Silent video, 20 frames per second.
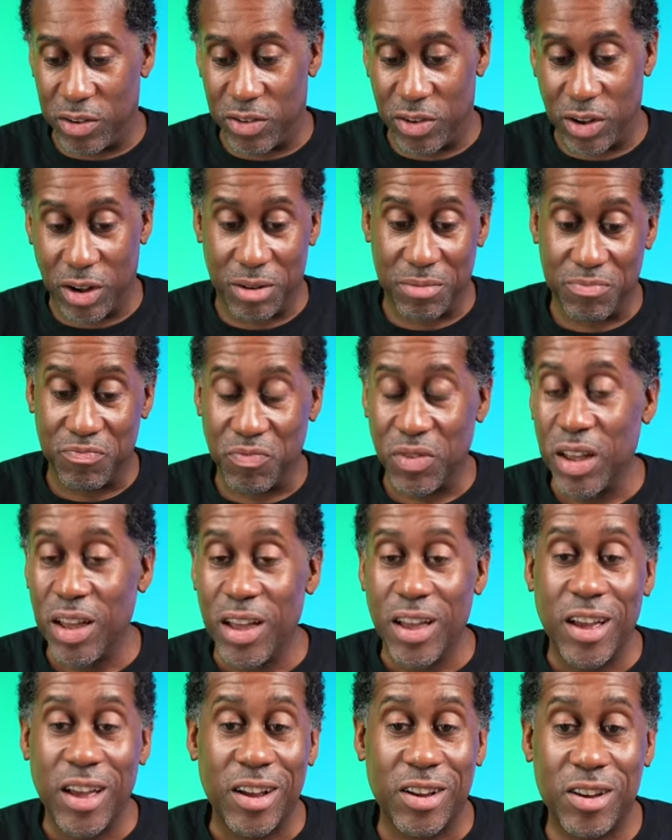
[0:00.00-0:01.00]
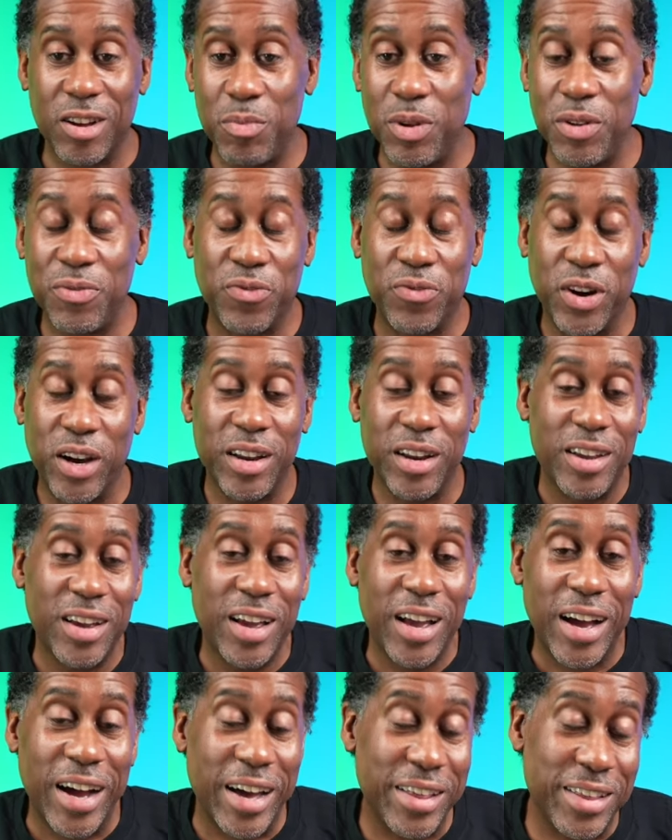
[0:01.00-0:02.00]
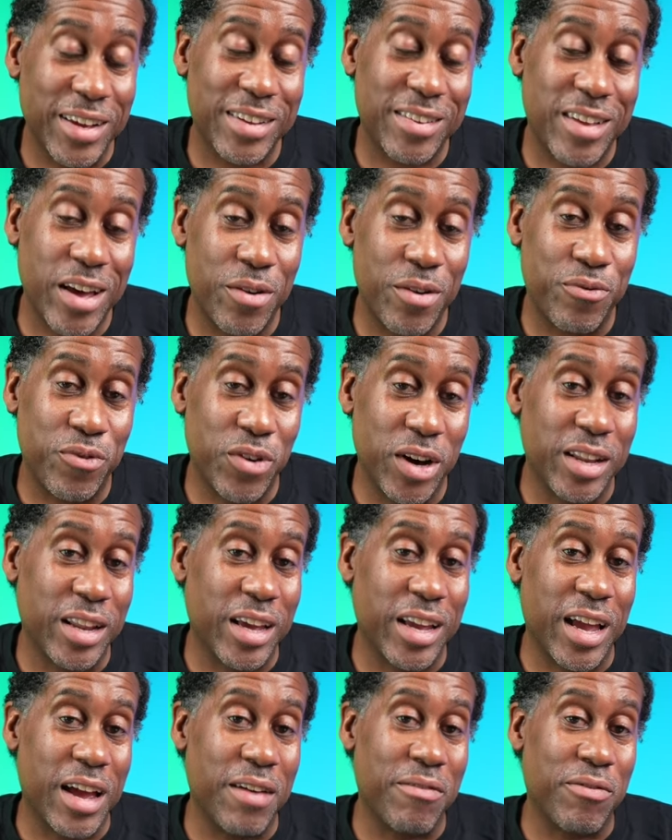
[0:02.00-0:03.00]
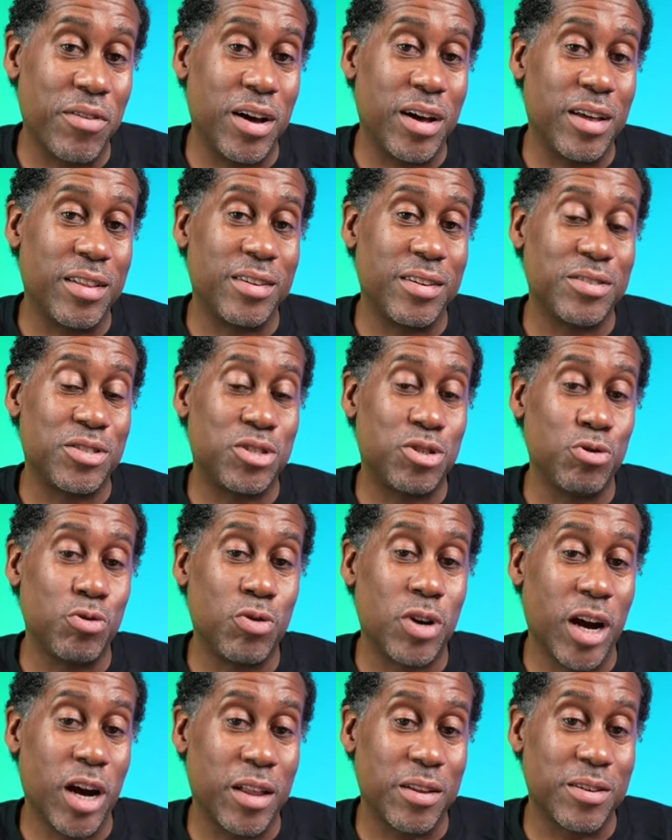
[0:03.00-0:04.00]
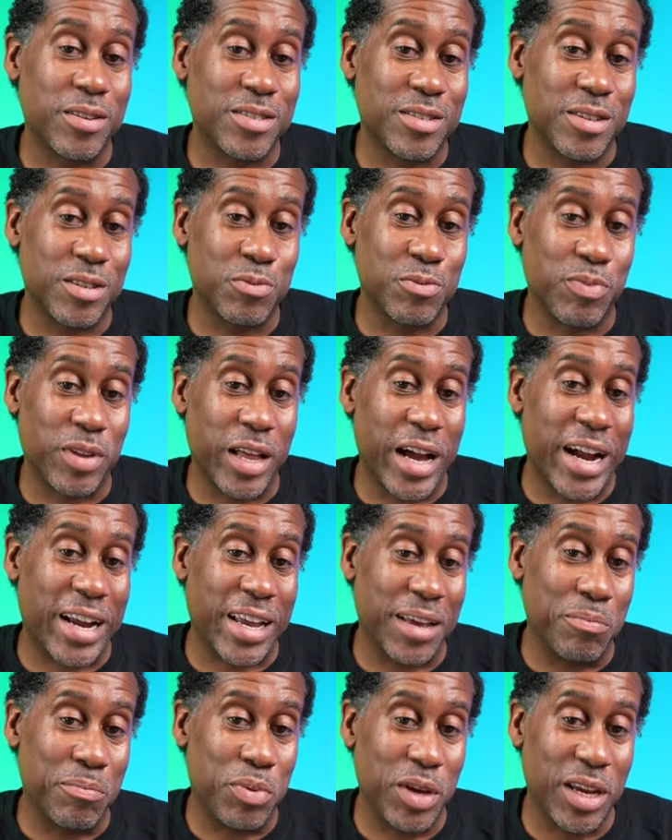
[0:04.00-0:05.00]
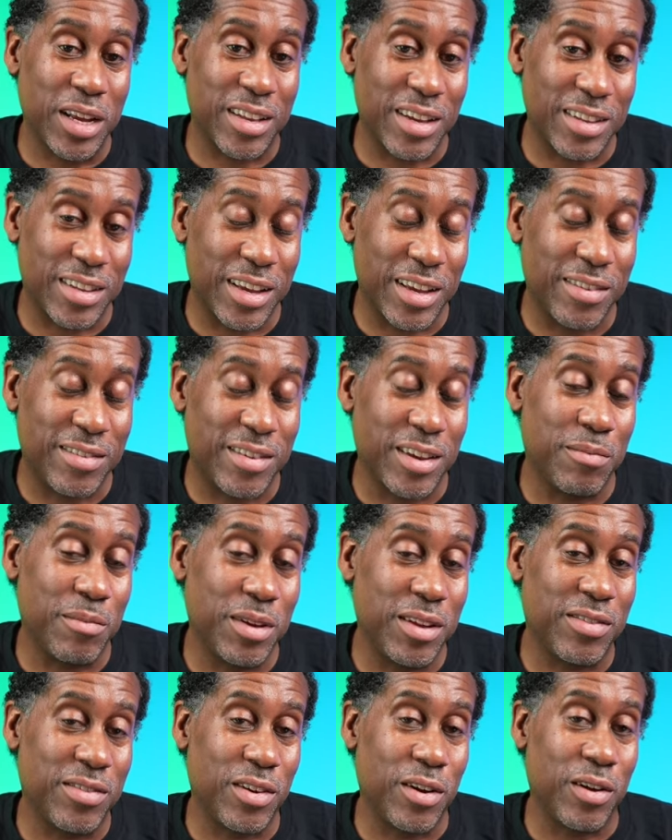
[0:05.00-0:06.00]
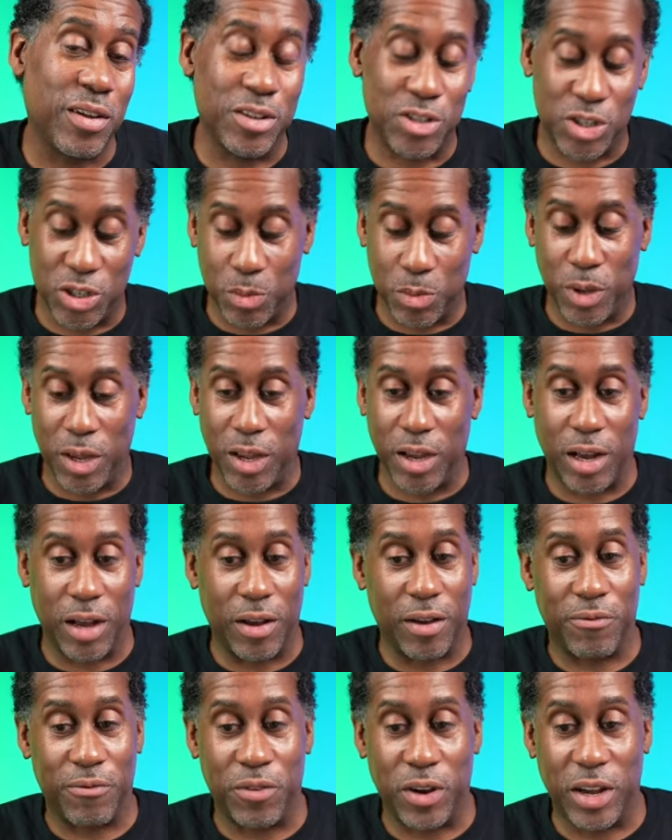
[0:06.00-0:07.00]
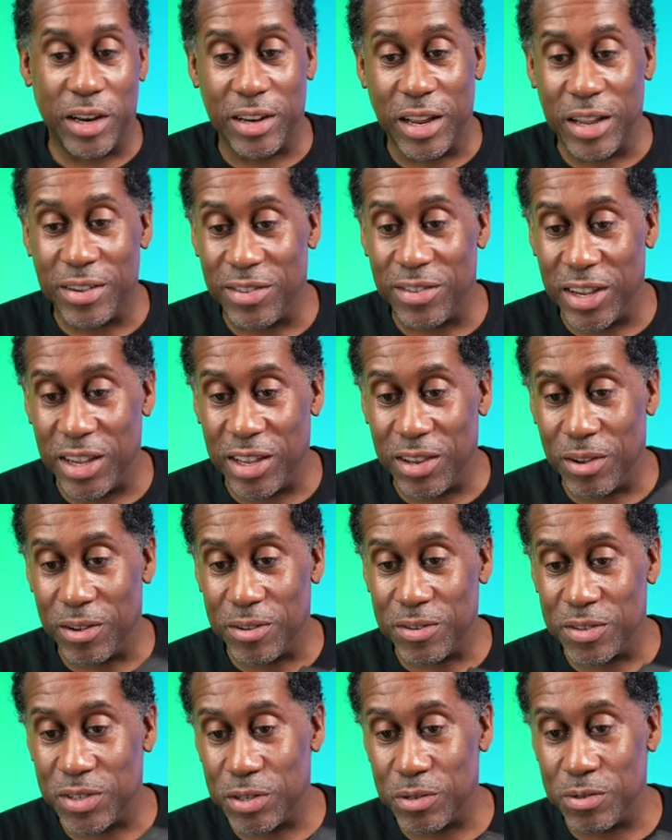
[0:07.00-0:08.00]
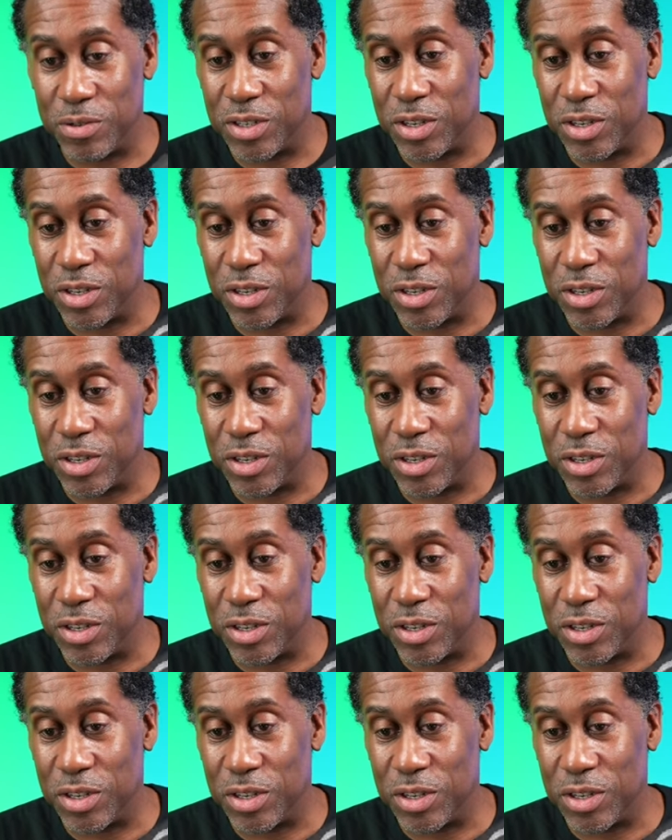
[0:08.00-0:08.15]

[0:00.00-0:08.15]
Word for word: So could be fun. I think it's kind of fun. They gave, uh, there's two colors, there's black and pink that they sent me, so it should be uh, fun seeing those two.